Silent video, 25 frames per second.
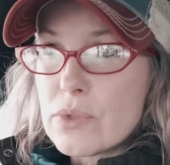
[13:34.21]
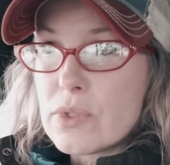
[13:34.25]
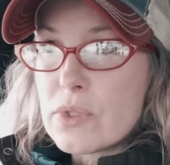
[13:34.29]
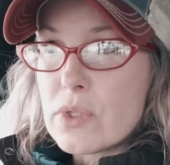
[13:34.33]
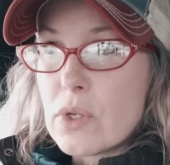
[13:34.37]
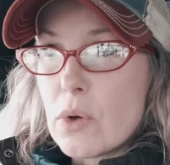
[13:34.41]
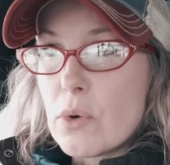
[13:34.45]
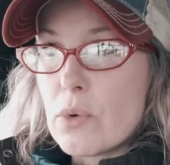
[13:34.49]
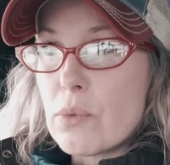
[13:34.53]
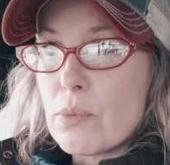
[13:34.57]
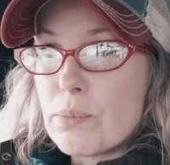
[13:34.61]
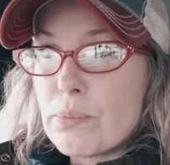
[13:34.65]

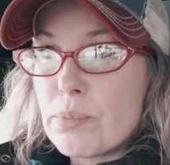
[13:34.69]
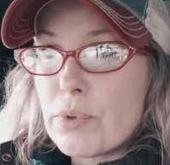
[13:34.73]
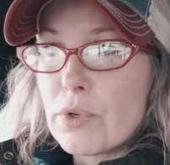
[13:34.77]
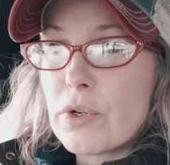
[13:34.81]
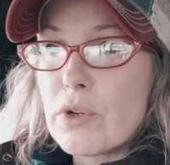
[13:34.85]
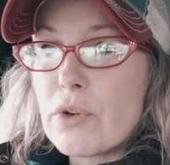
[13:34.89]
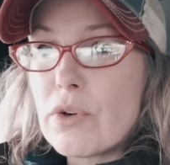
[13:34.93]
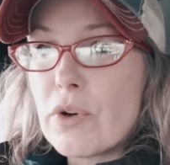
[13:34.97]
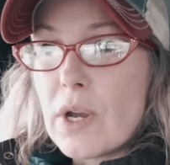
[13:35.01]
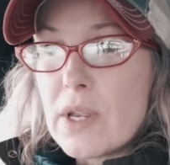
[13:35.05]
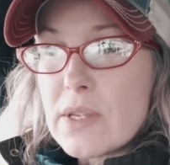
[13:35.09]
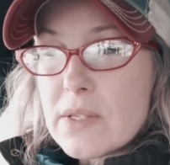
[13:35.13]
So
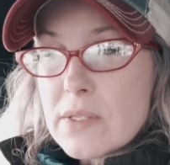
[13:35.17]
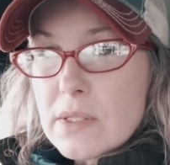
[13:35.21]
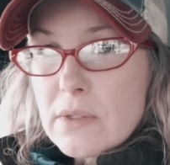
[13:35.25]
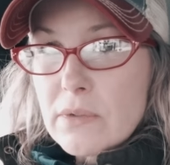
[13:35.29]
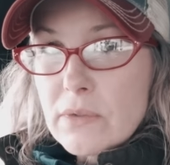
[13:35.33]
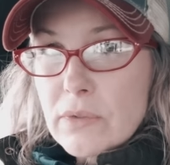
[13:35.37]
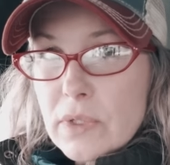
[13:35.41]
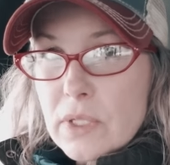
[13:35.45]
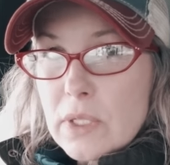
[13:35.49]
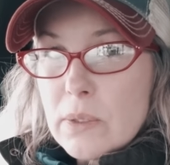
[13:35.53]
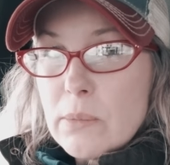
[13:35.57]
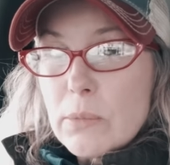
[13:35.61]

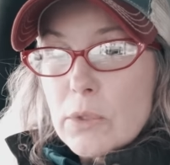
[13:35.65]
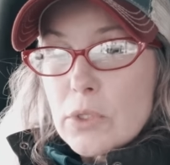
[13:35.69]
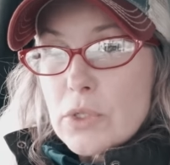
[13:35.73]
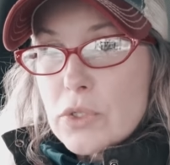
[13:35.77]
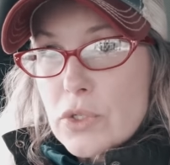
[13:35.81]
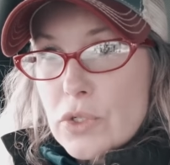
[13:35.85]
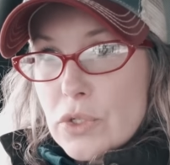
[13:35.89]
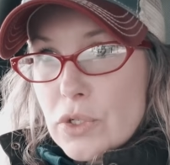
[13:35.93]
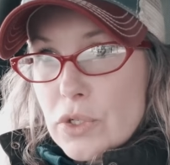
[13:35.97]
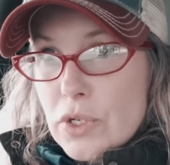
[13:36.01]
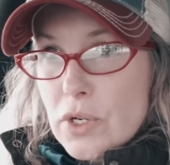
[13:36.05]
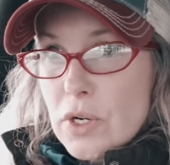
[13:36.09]
progressively
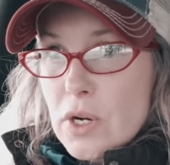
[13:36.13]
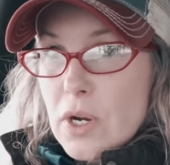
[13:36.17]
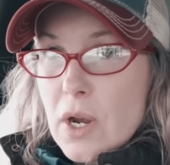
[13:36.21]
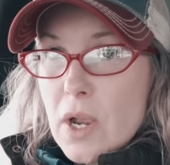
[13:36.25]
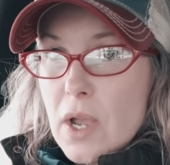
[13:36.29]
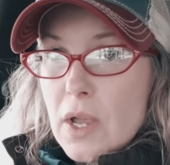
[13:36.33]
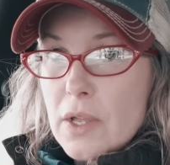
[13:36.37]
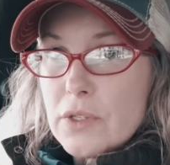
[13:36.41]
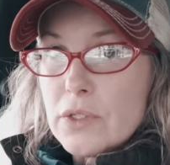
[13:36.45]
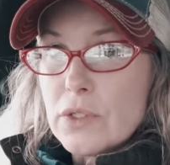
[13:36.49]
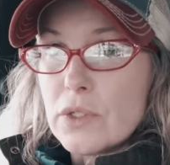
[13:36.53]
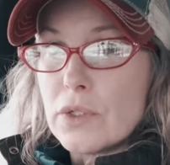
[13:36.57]
mature
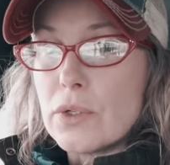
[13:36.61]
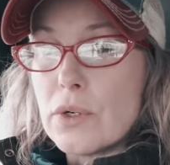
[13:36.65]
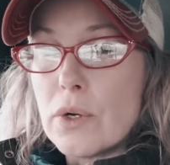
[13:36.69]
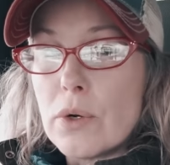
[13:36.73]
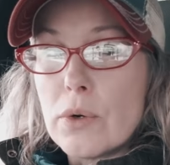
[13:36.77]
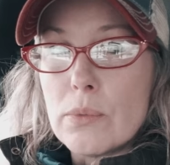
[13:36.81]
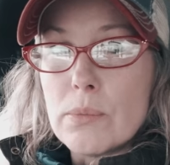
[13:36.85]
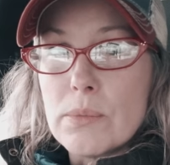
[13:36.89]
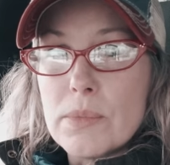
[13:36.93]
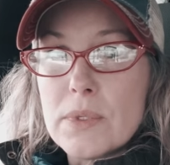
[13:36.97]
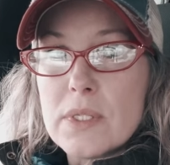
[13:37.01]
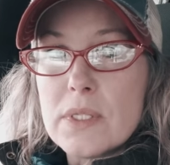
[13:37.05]
on your
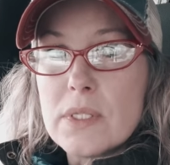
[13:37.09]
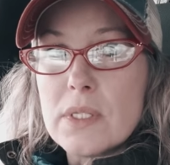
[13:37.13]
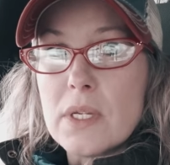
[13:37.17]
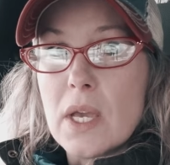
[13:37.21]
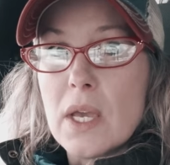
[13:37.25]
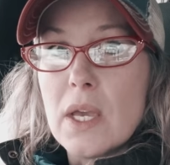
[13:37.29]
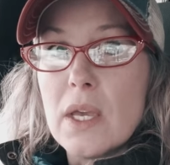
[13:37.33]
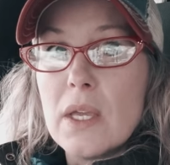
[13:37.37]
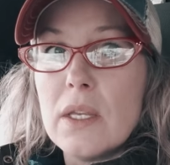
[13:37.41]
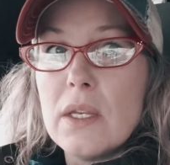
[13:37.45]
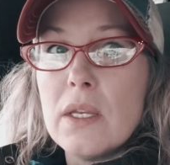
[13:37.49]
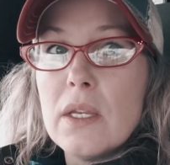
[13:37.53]

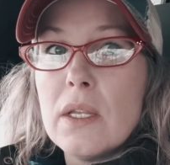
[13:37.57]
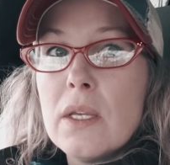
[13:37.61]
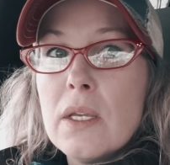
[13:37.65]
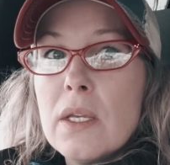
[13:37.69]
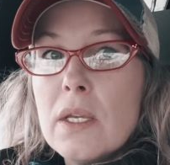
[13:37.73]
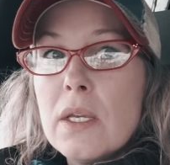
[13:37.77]
homestead.